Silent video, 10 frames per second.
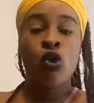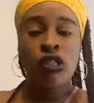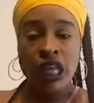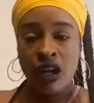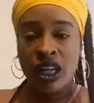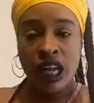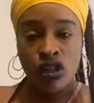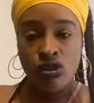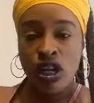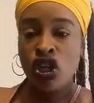You sell up the
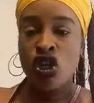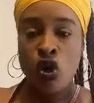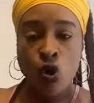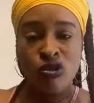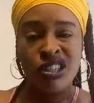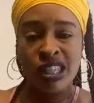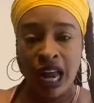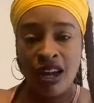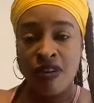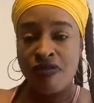country. You
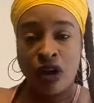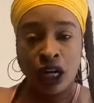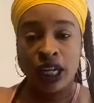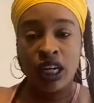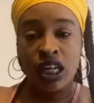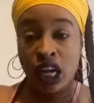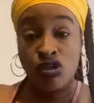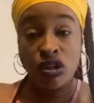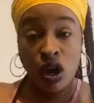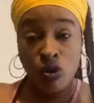sell the fucking
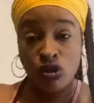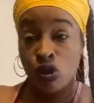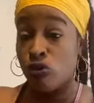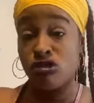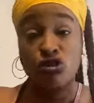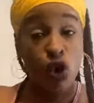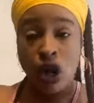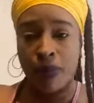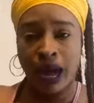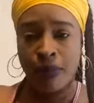country out. You
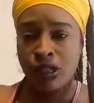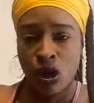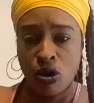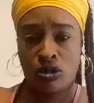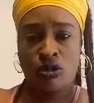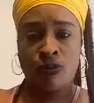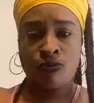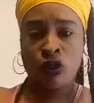sold the bombs out.